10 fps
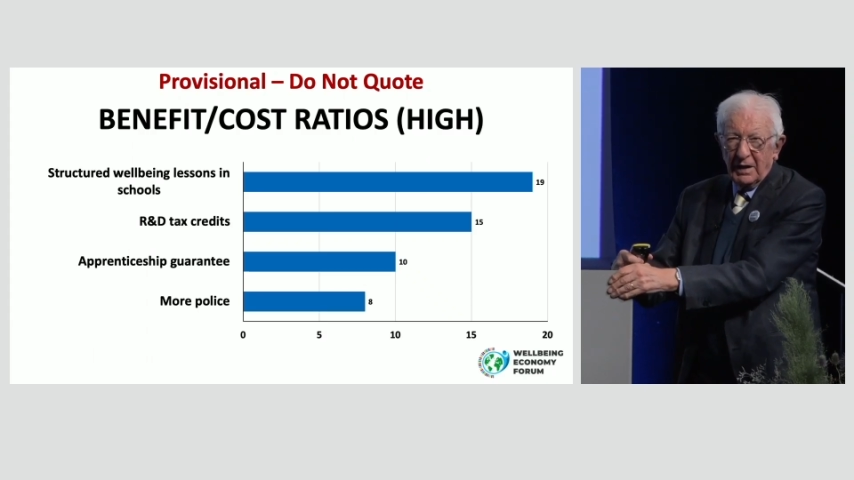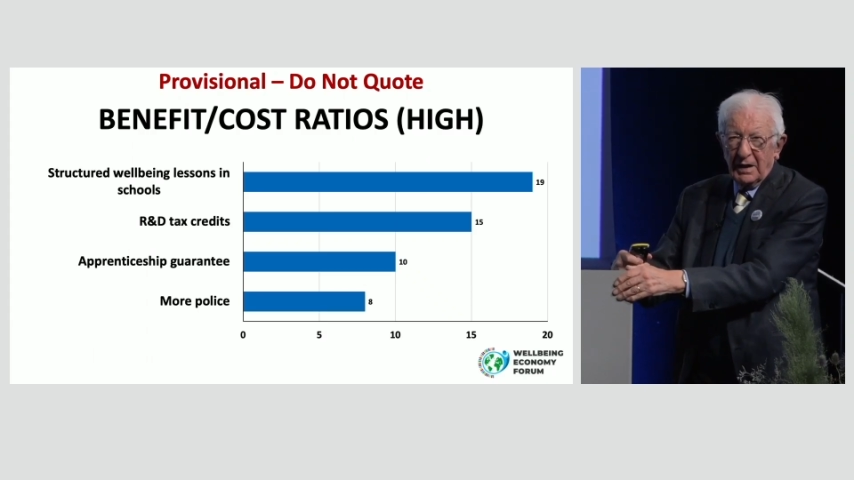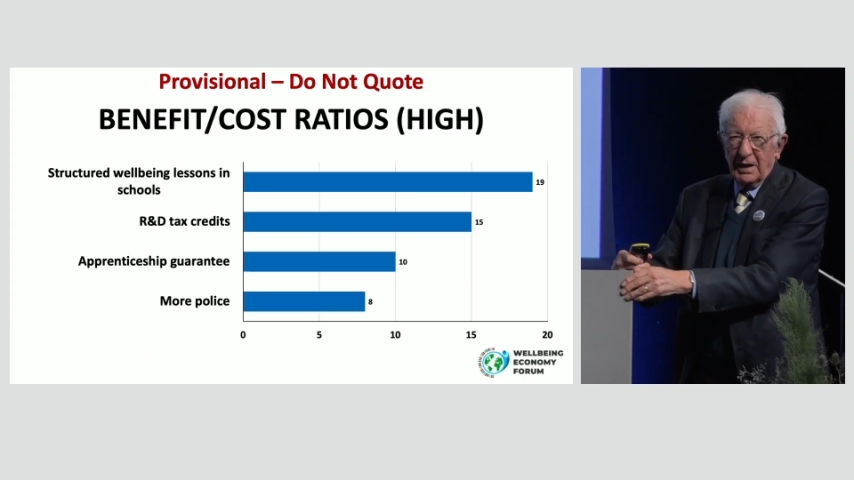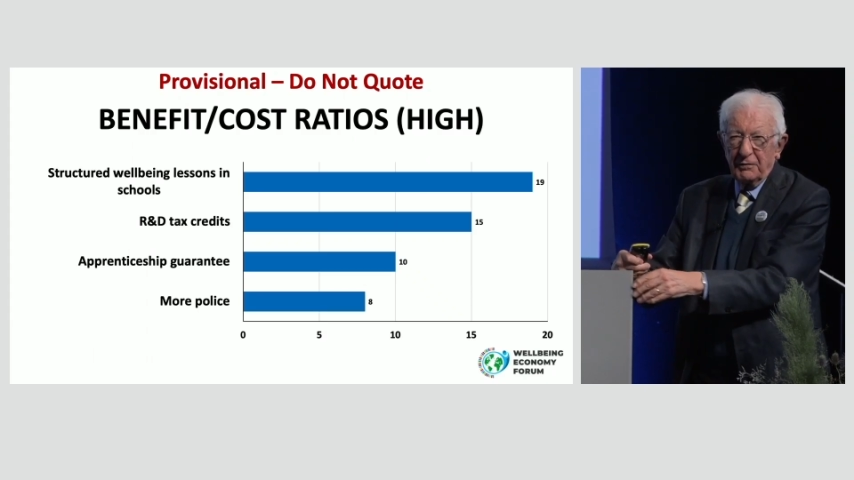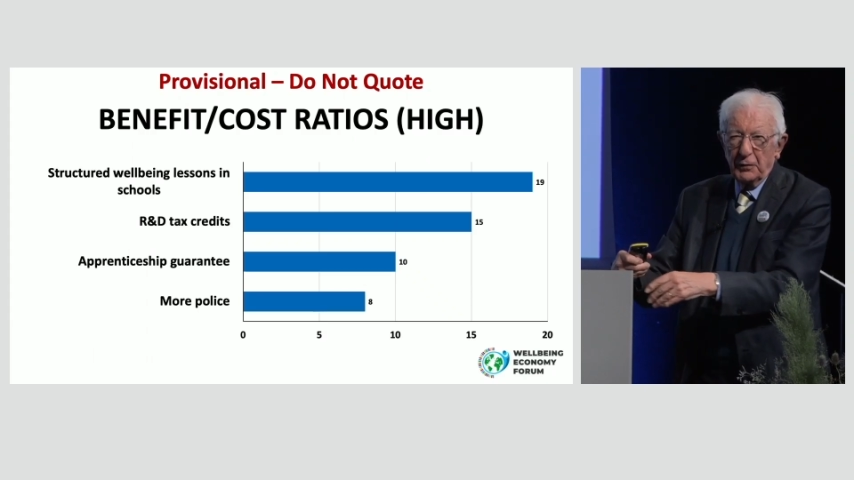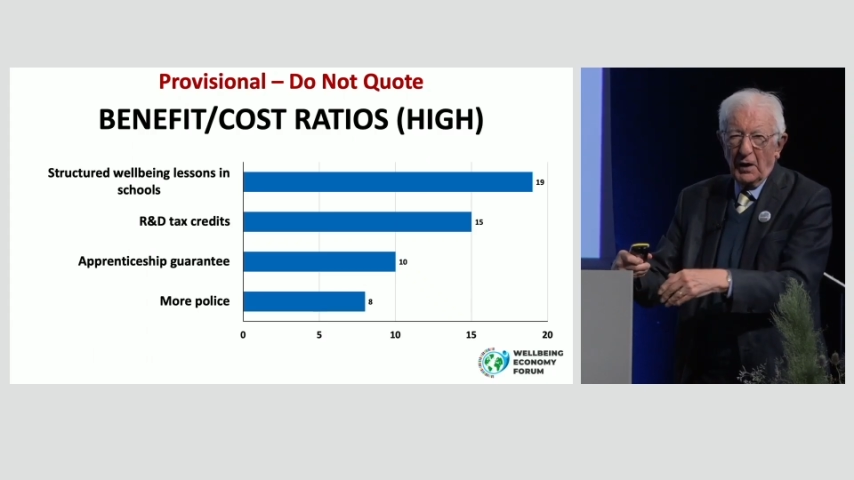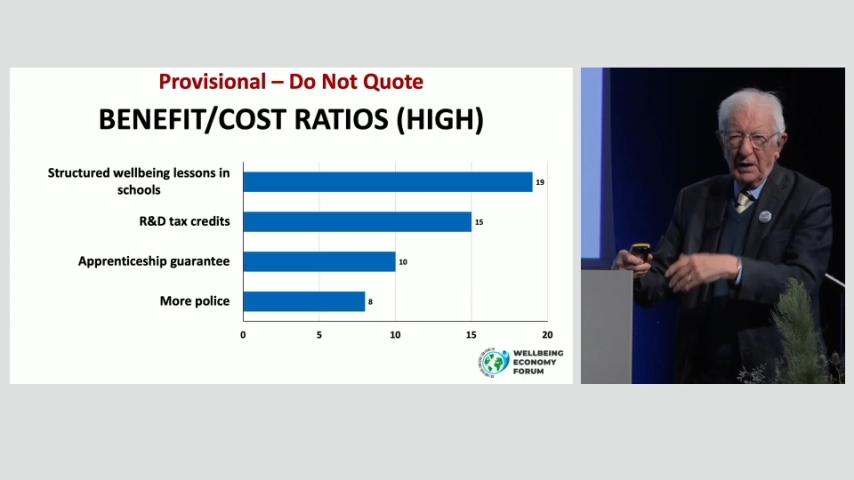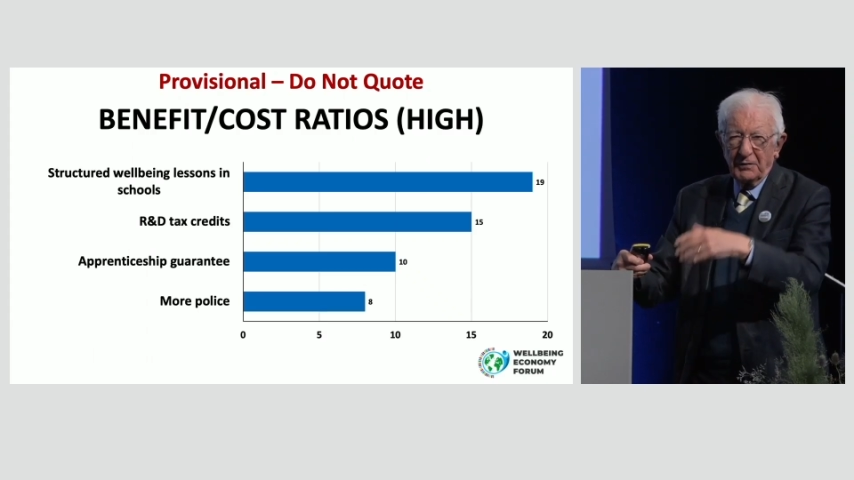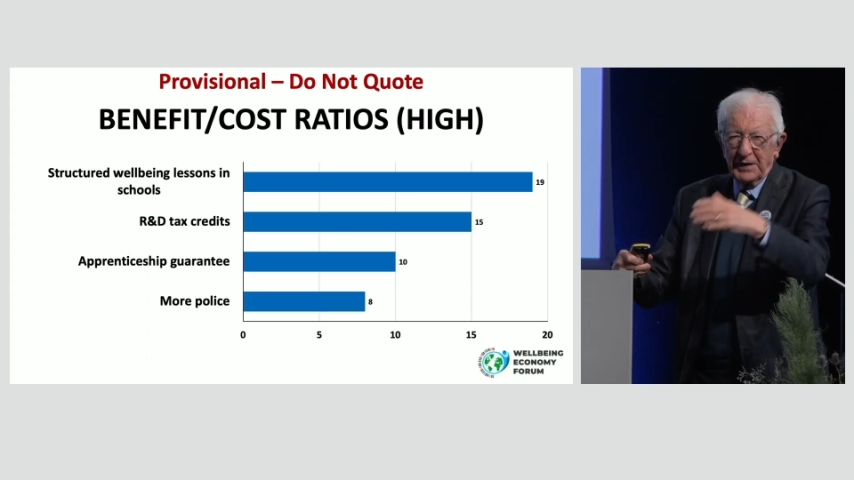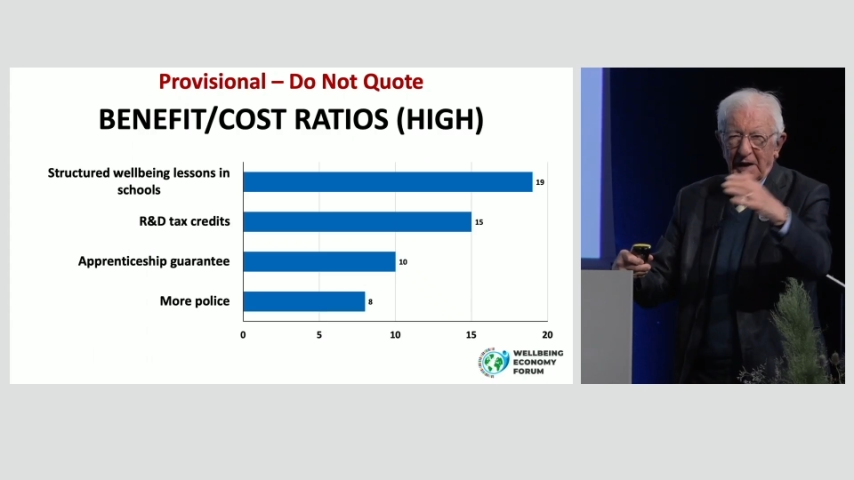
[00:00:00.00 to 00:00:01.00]
if you're
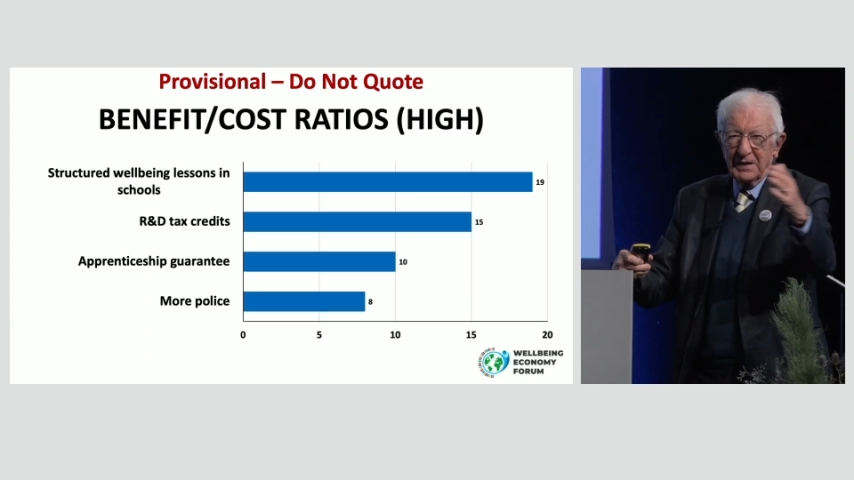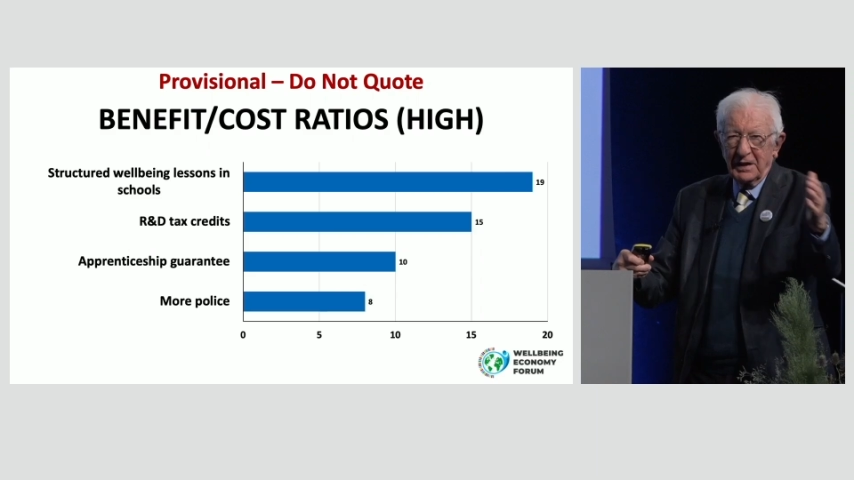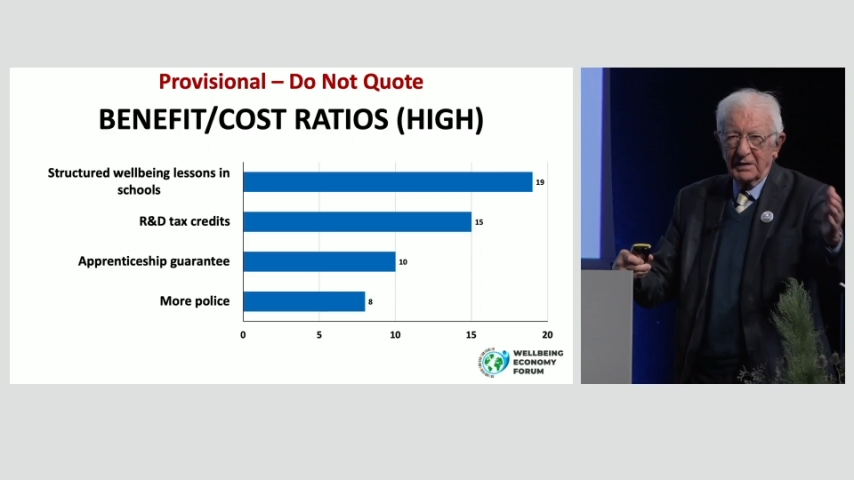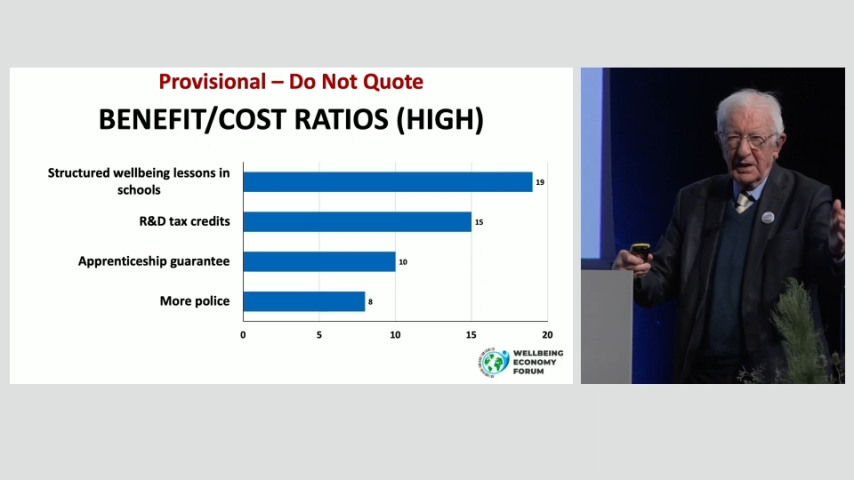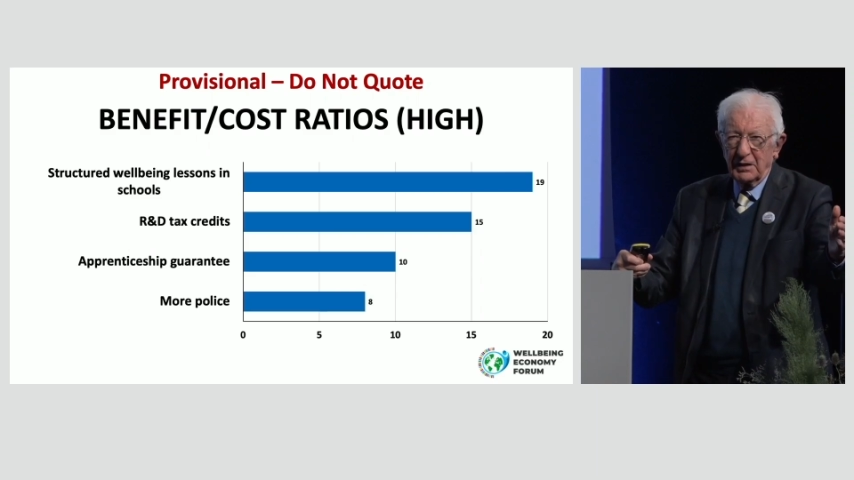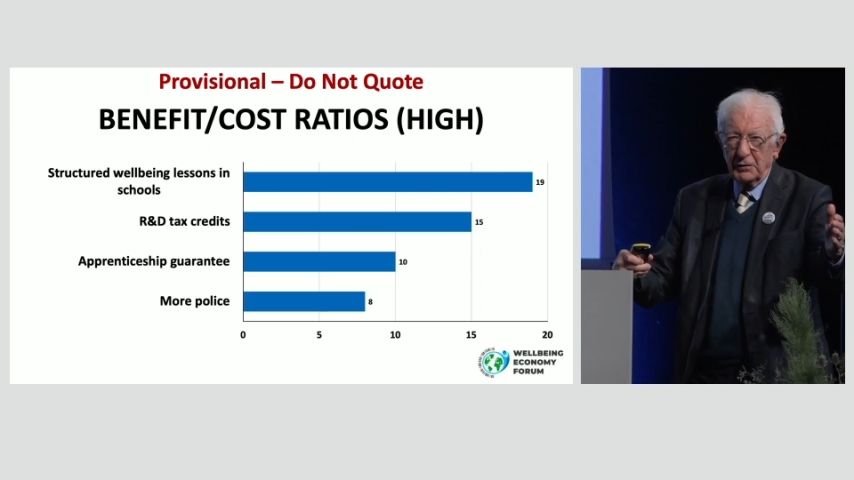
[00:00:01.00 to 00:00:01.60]
advocating things,